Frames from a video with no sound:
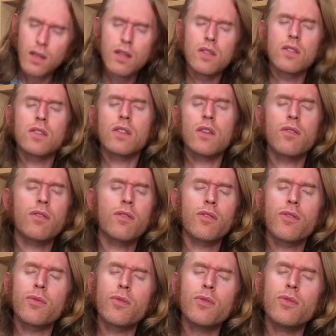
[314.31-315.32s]
sitting
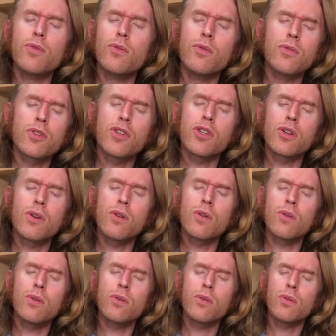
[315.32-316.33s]
through the show,